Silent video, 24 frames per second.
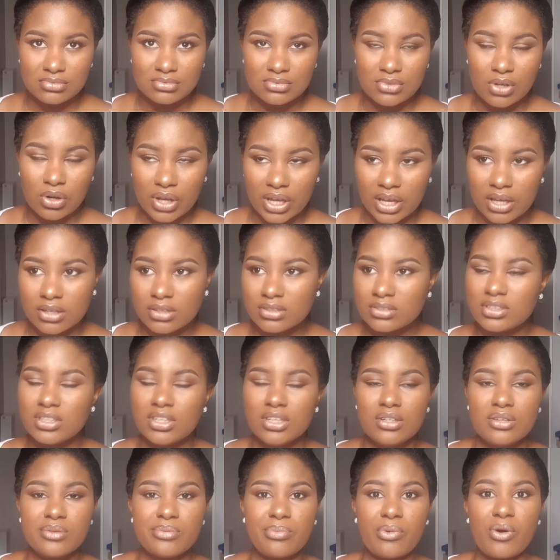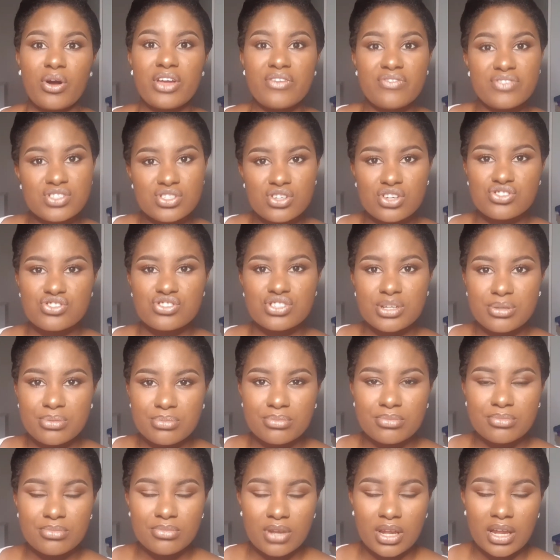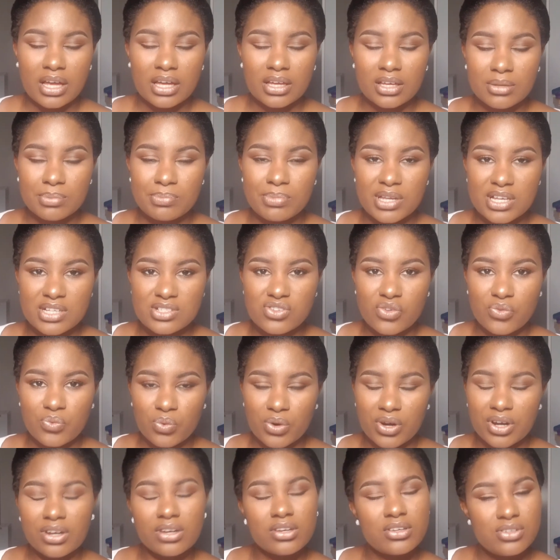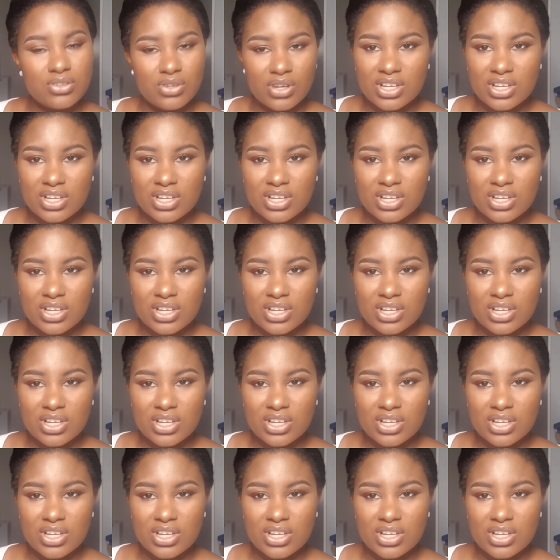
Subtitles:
okay, but if it's your dream like place of work, you